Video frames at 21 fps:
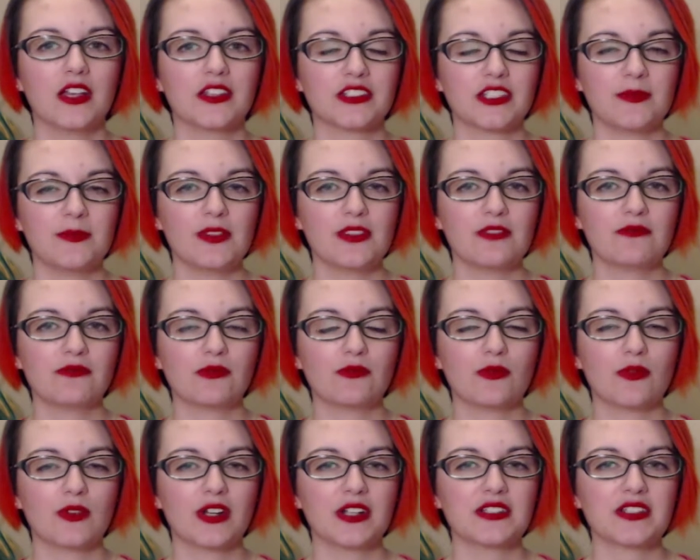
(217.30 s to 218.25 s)
Some of the
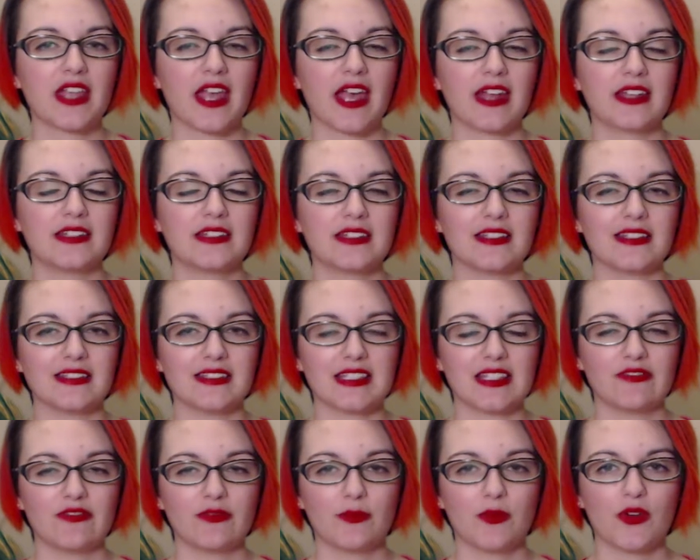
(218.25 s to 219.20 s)
rewards added in
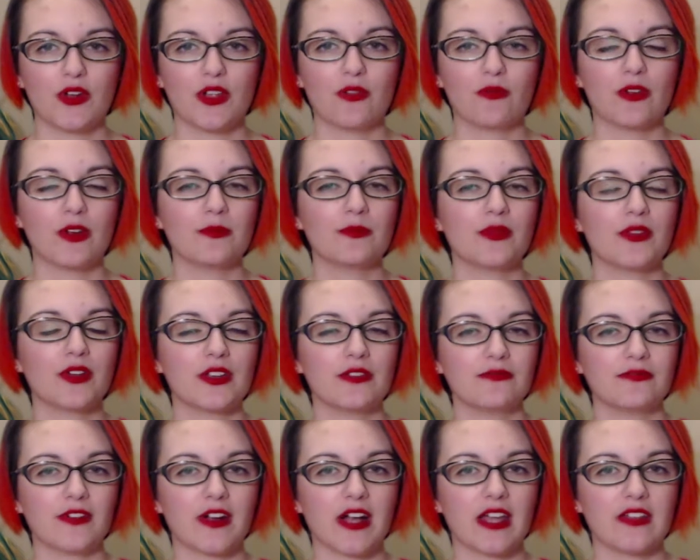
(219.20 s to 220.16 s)

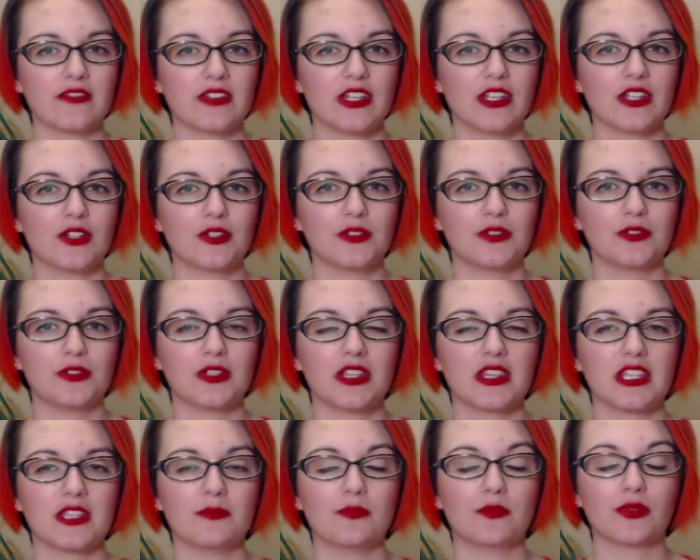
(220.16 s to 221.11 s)
7.1.5
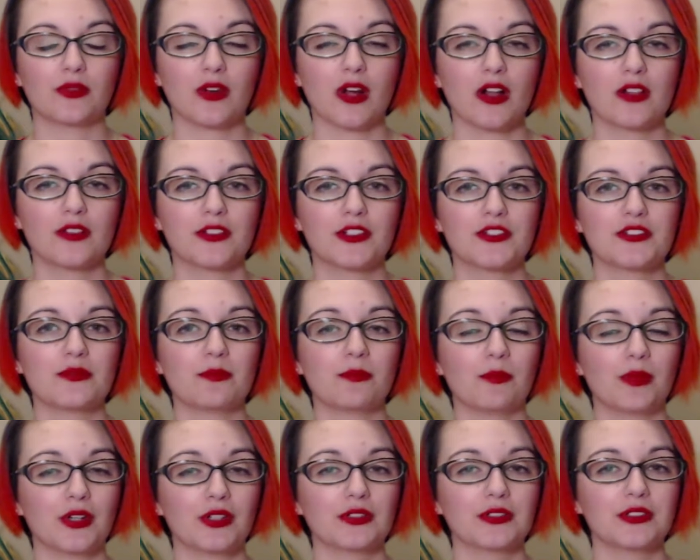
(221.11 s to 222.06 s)
include the Brawler's
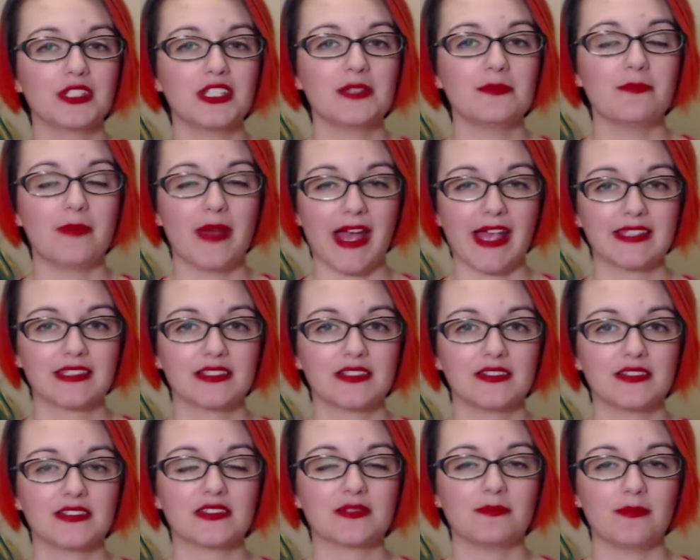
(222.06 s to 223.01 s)
Burly
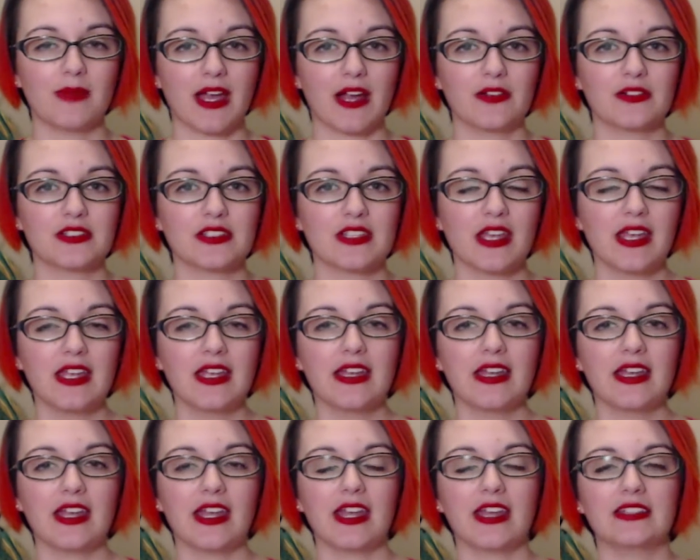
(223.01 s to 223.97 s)
Basilisk Mount
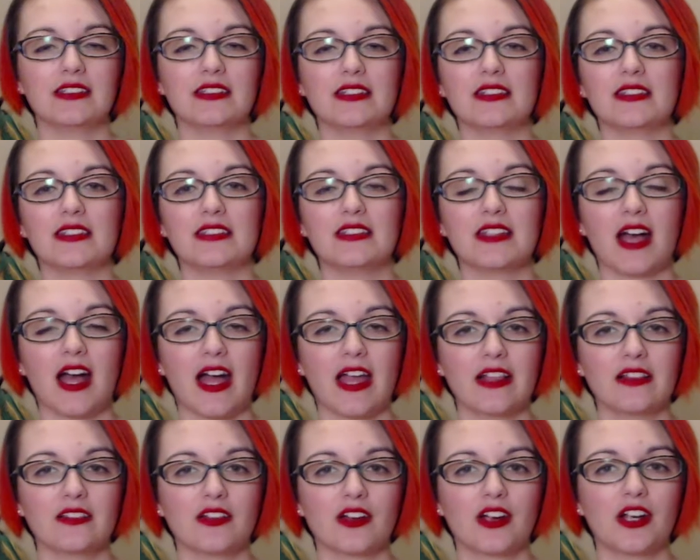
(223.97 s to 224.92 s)
and the
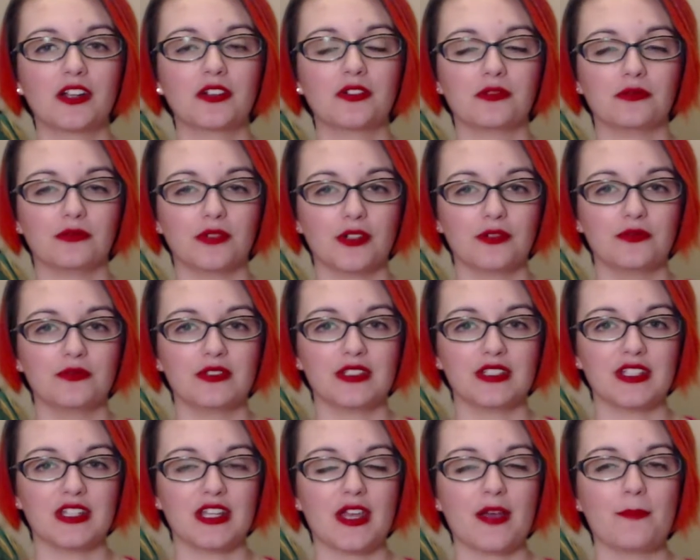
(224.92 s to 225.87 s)
Tylar
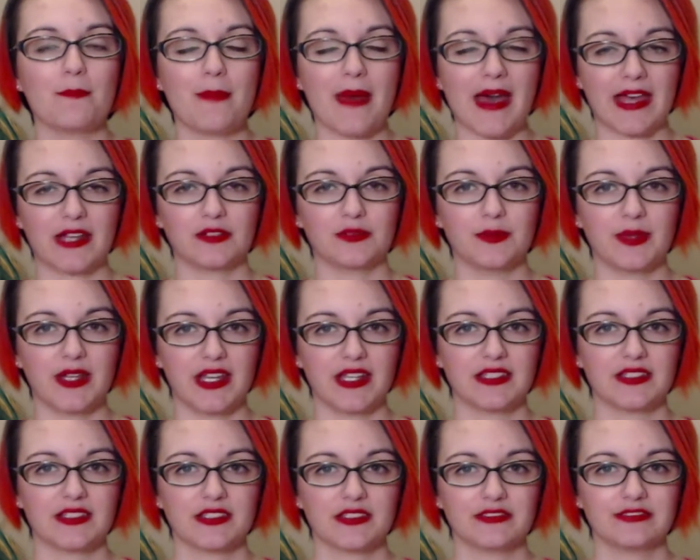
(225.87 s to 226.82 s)
Grondin Battle
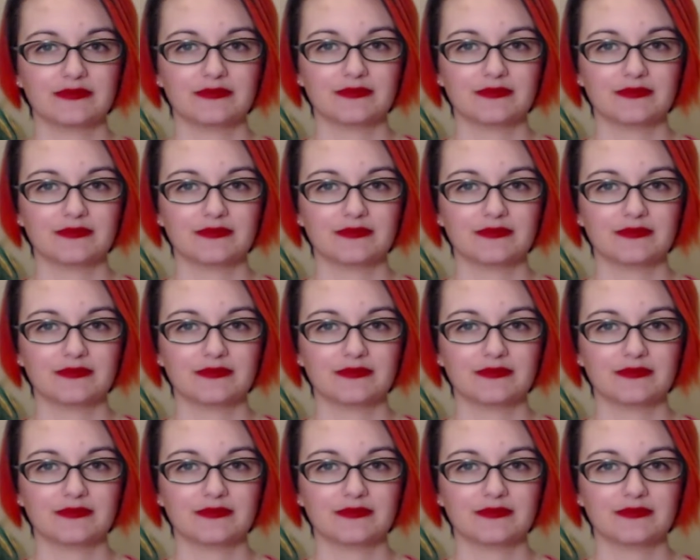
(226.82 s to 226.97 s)
Pet.